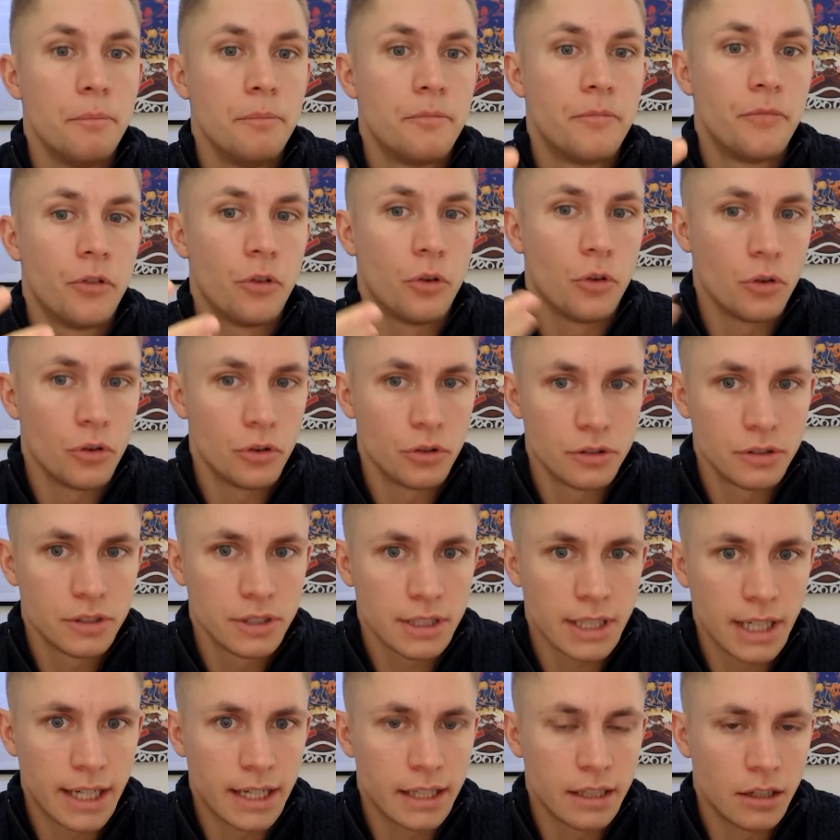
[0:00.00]
for
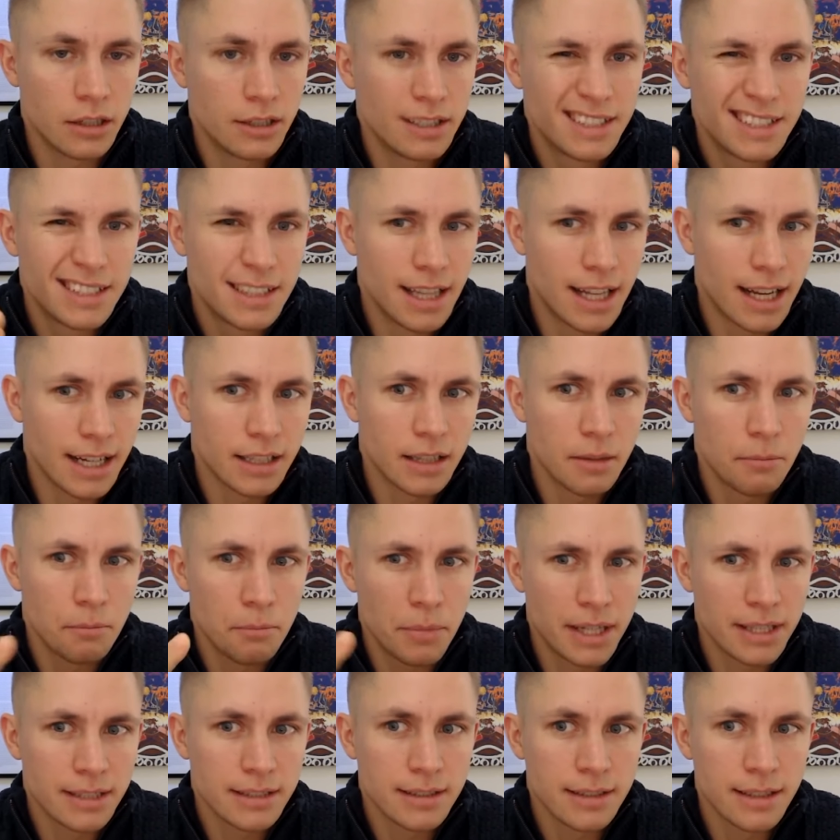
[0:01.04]
scale it's like the
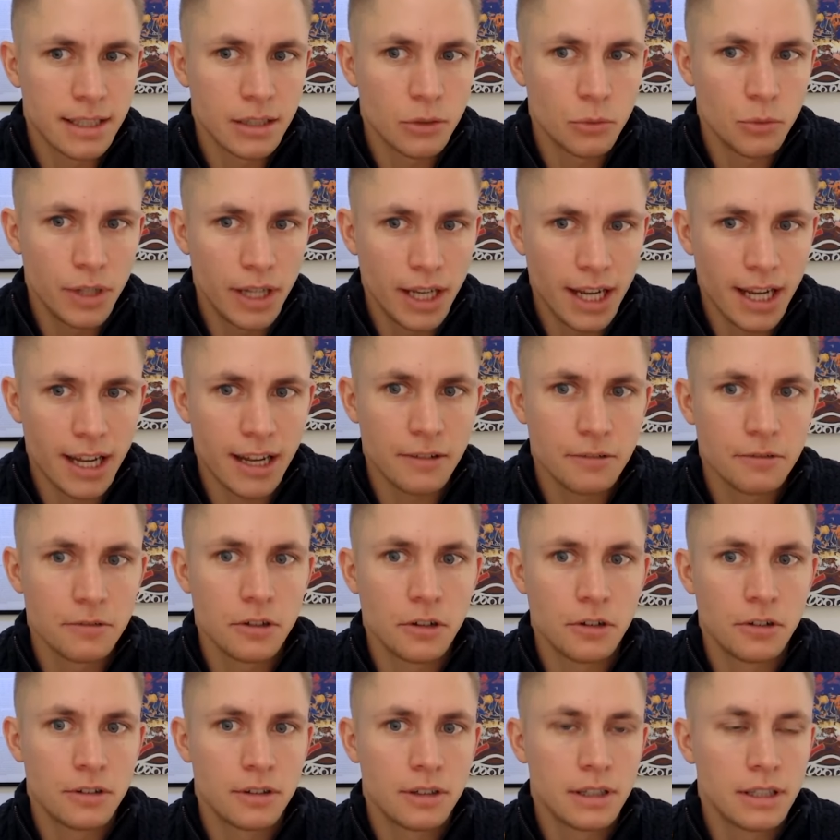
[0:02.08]
best thing we have
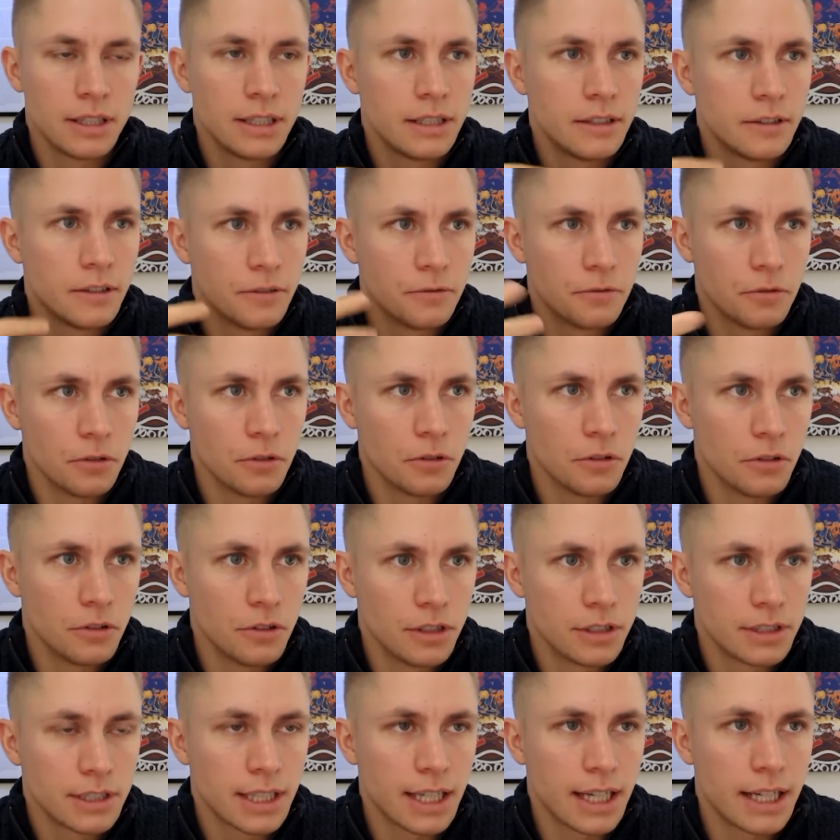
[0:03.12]
currently for
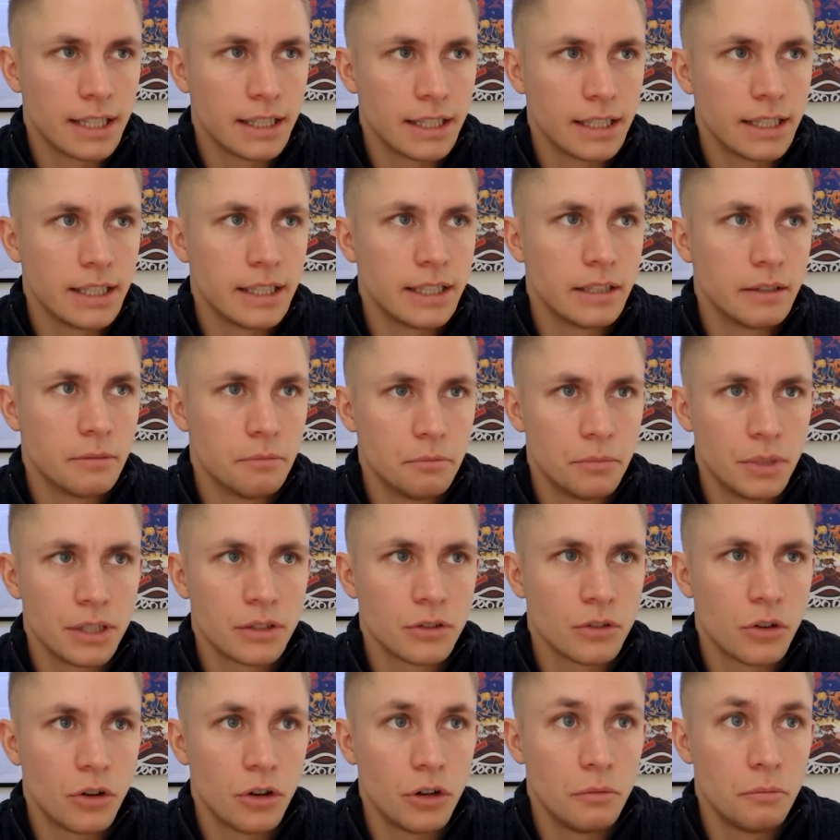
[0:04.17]
scaling
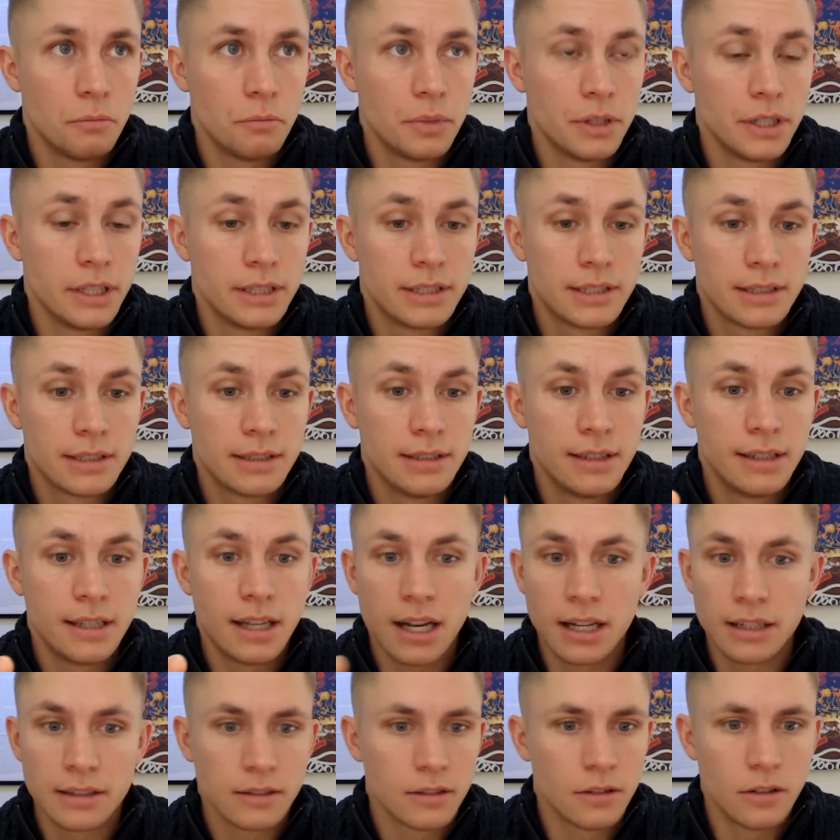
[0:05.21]
bitcoin but it's
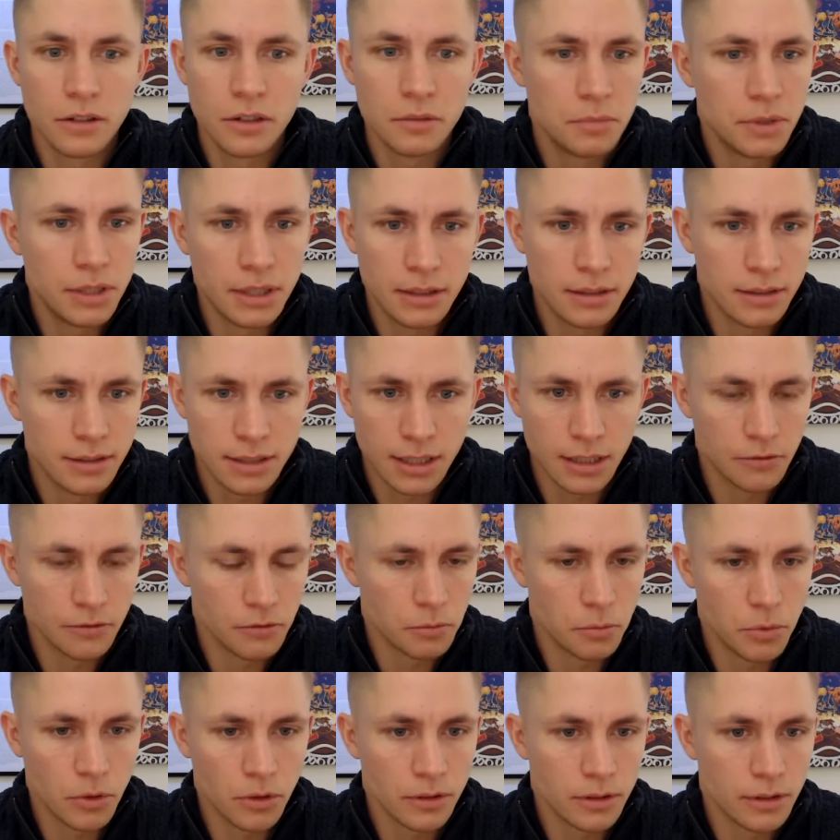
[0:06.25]
not going to be the silver
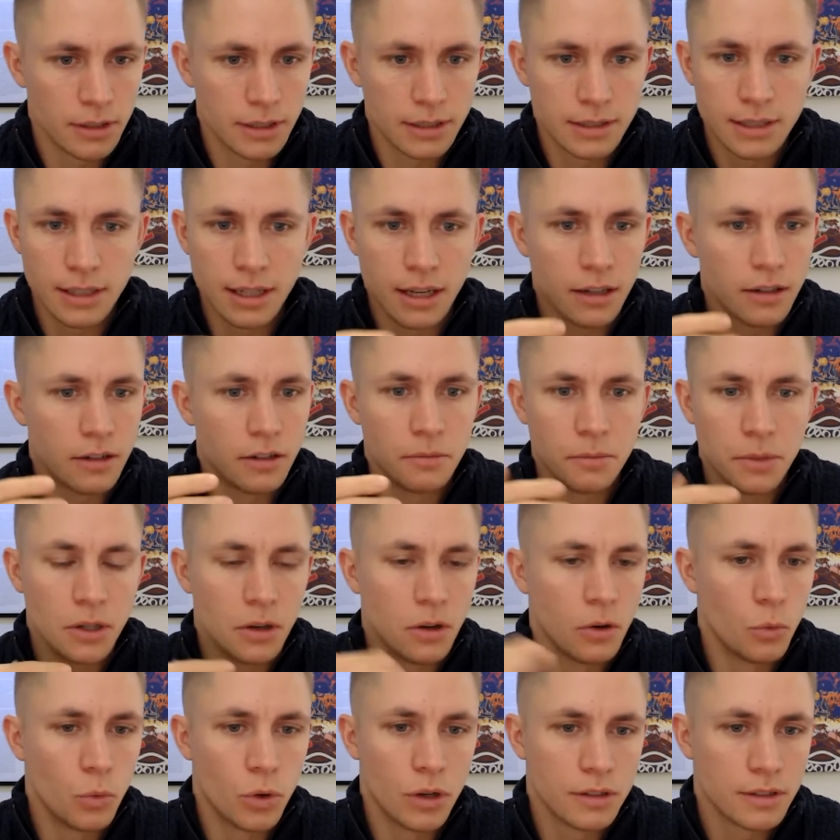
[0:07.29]
bullet it's not going to be
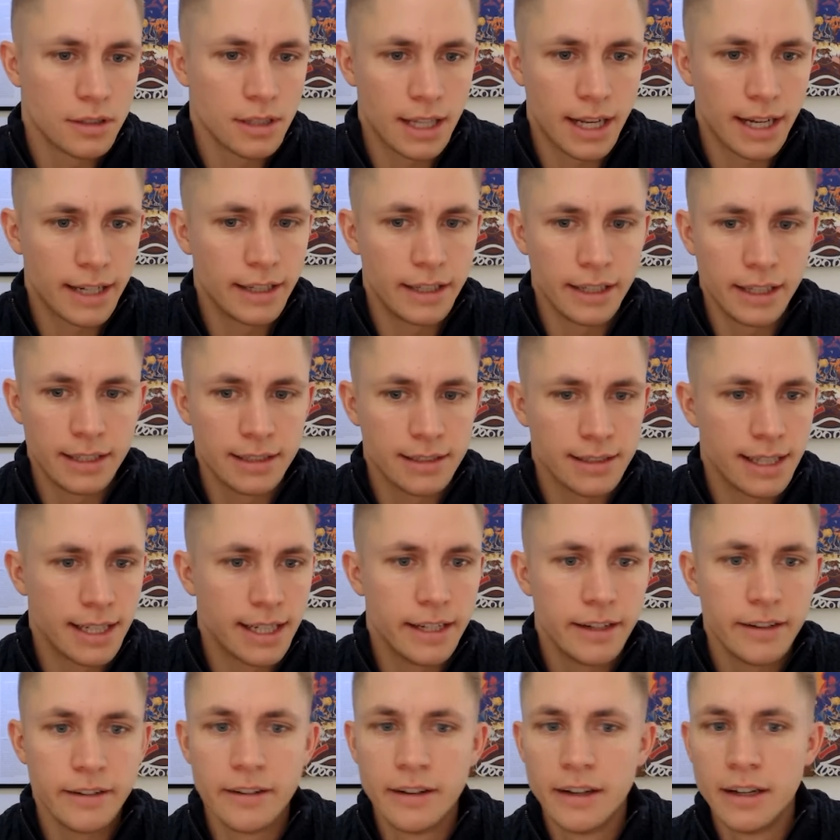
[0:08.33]
oh once lightning is
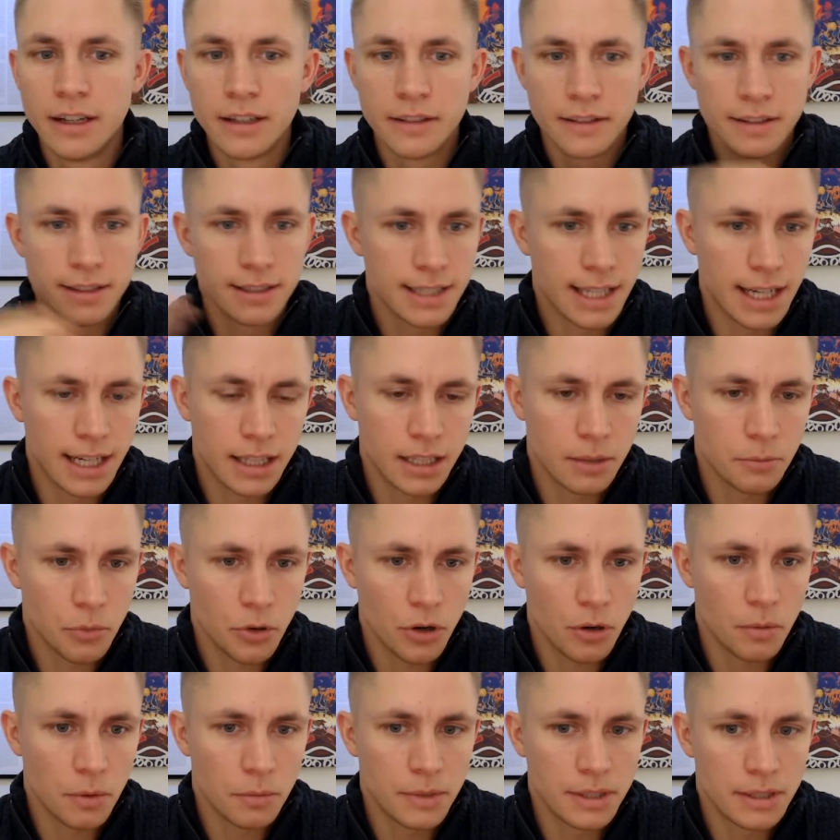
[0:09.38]
there the scaling
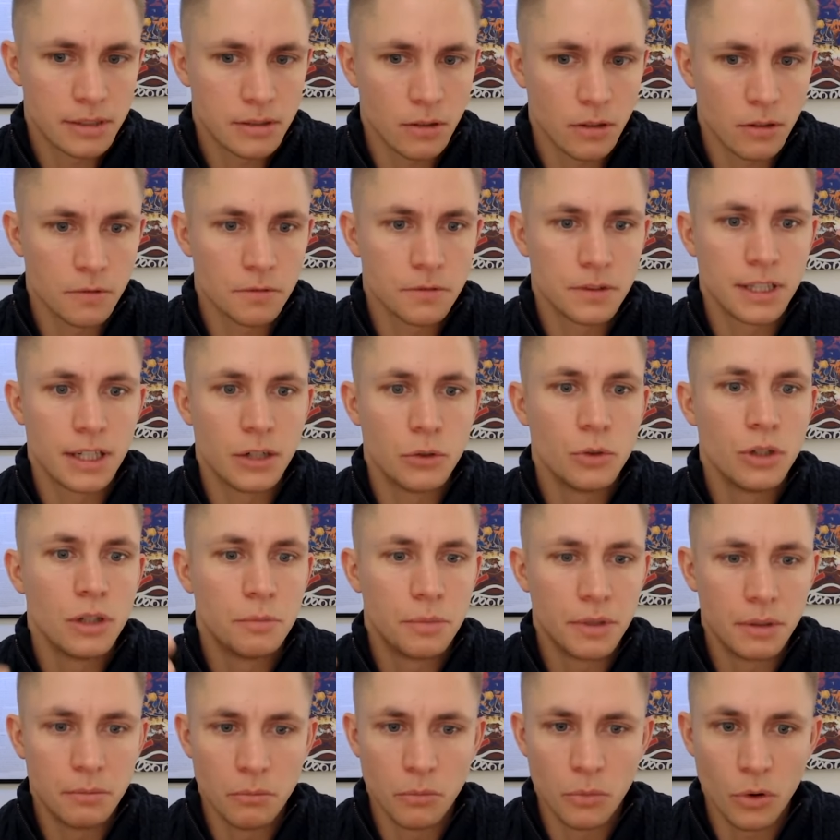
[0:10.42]
problem is solved there will
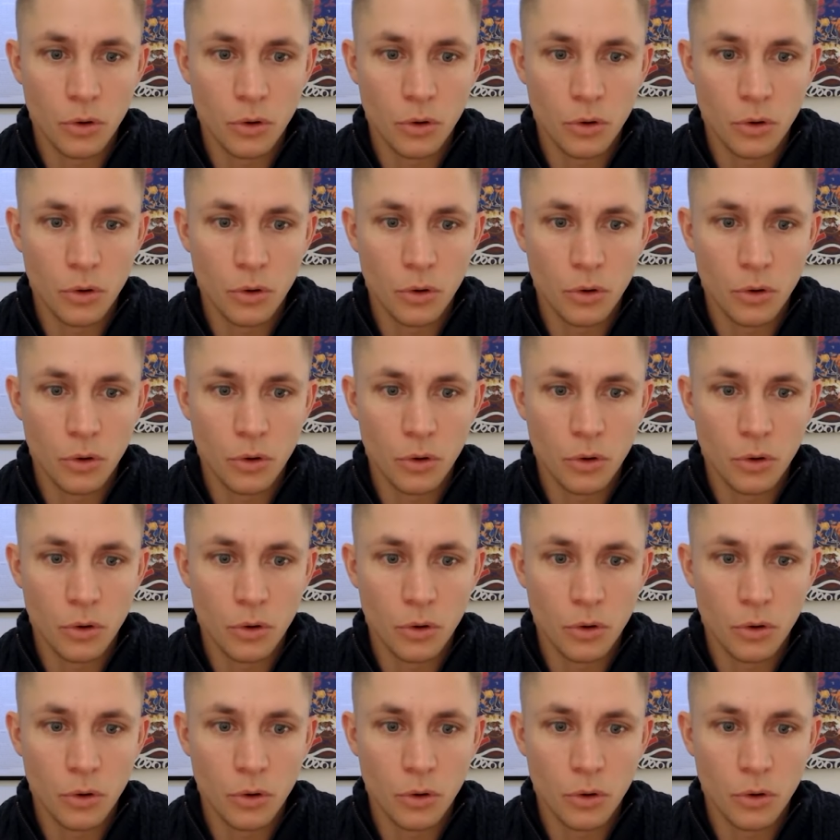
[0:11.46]
be more.